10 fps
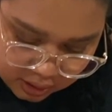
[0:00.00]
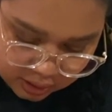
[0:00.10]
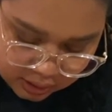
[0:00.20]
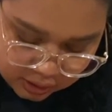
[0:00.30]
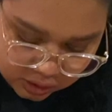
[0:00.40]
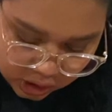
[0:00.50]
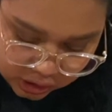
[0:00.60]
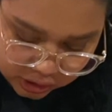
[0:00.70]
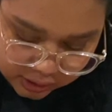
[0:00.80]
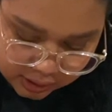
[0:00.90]

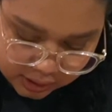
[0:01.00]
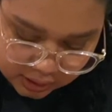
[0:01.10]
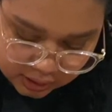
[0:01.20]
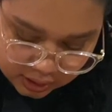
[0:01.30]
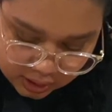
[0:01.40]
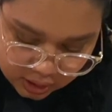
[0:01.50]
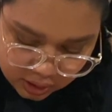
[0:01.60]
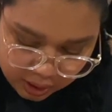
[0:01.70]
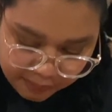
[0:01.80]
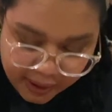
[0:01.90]
instructions
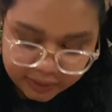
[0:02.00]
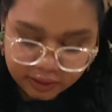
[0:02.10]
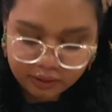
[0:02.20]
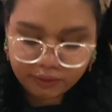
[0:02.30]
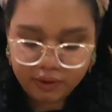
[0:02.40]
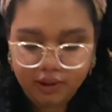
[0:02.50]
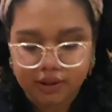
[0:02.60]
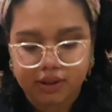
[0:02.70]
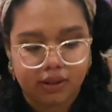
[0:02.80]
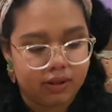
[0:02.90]
about the different
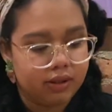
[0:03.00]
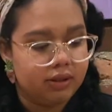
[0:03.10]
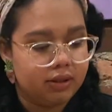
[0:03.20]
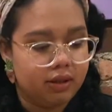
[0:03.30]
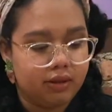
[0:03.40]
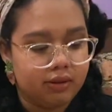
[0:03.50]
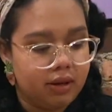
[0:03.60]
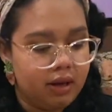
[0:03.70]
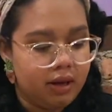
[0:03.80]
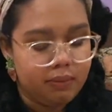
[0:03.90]
consistencies,
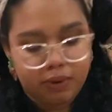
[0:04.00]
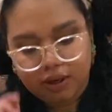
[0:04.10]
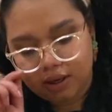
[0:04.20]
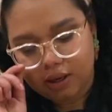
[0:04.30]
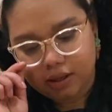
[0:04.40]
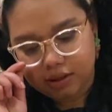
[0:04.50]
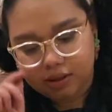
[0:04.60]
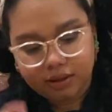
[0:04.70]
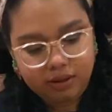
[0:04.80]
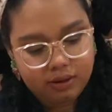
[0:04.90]

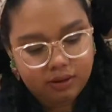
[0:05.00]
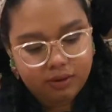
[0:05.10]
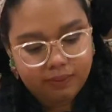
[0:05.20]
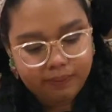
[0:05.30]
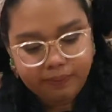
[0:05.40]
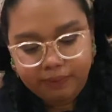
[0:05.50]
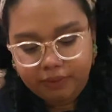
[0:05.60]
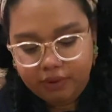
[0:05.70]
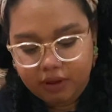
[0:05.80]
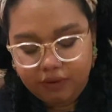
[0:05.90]
because
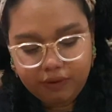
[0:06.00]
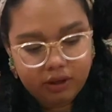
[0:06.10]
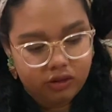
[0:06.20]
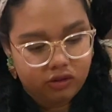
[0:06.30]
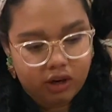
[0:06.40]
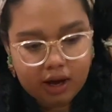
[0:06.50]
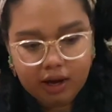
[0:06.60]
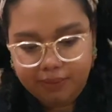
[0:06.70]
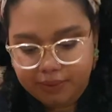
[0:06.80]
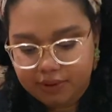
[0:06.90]
different
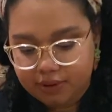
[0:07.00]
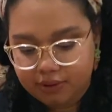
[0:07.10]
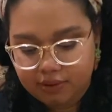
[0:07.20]
jobs,